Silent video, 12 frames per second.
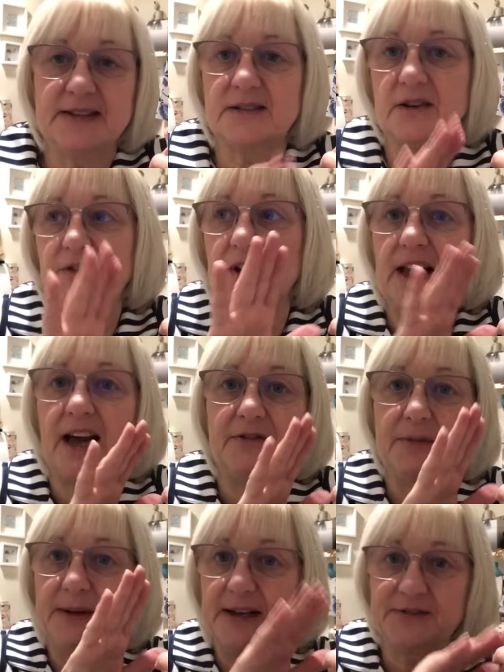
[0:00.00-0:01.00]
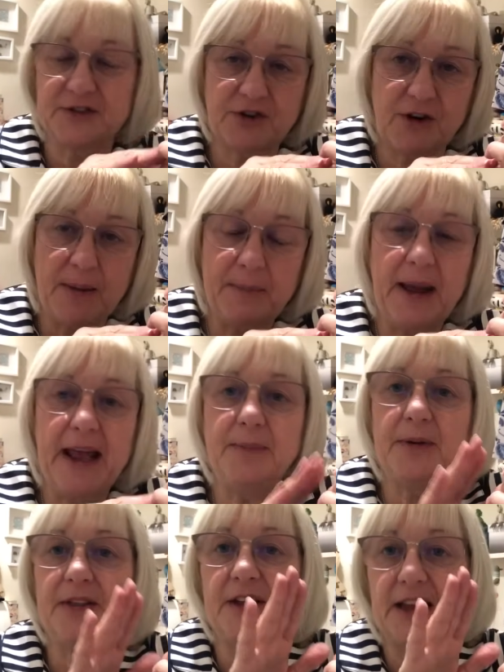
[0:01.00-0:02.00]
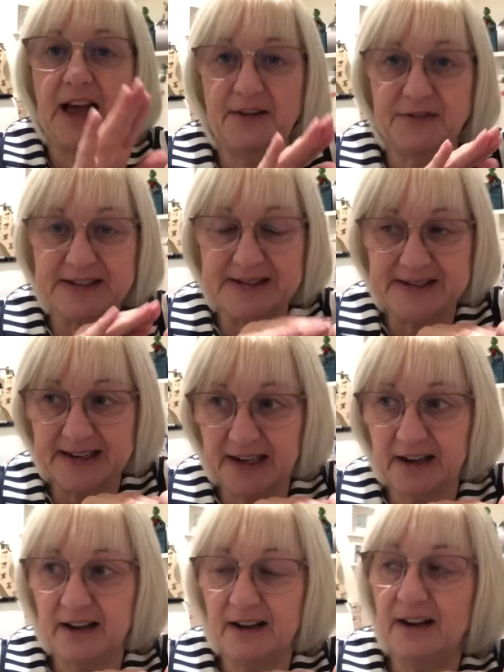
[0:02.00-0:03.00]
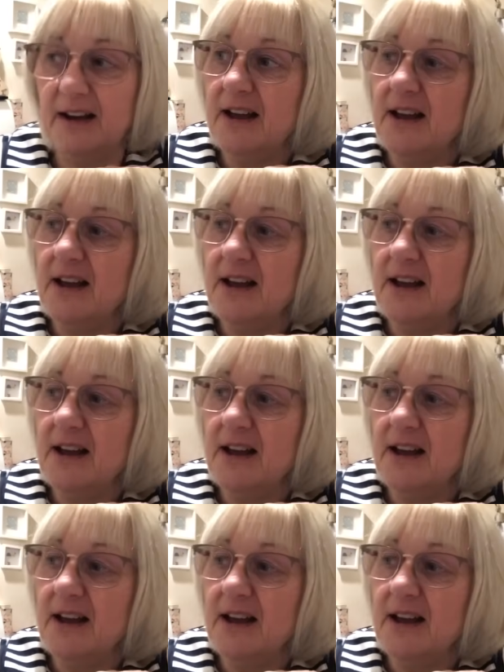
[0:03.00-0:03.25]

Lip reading: So they'll have a bit of scrap paper, they'll have a sticker,